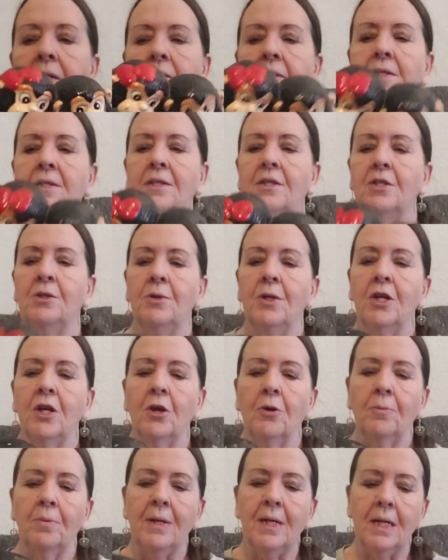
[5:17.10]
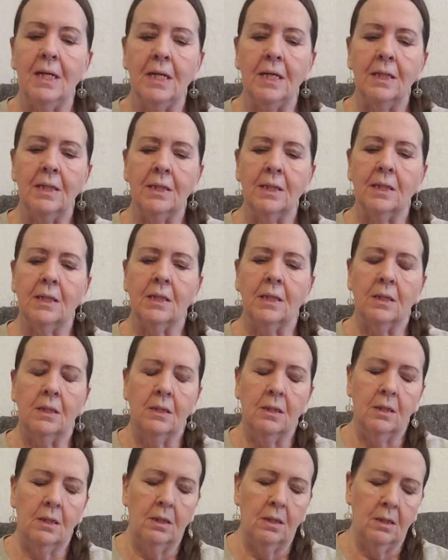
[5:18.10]
a studio piece,
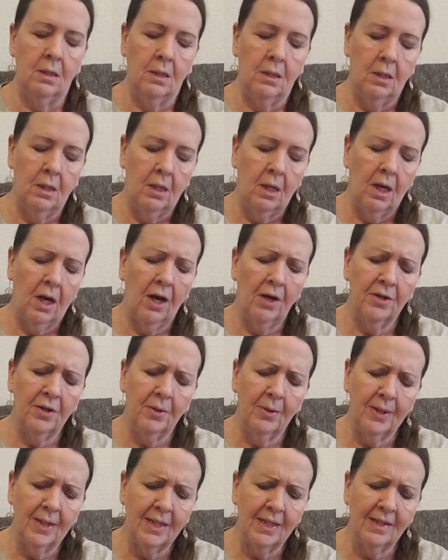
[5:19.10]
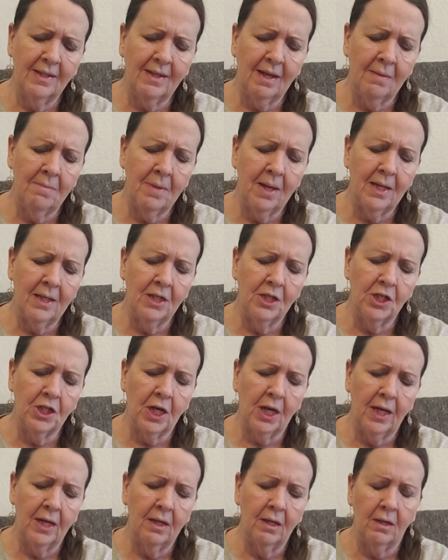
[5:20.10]
although it does say made in
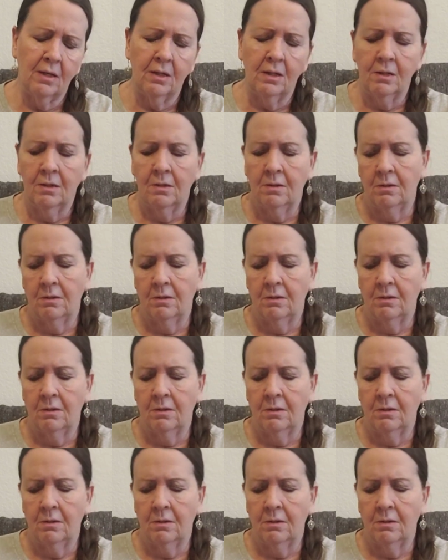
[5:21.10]
China.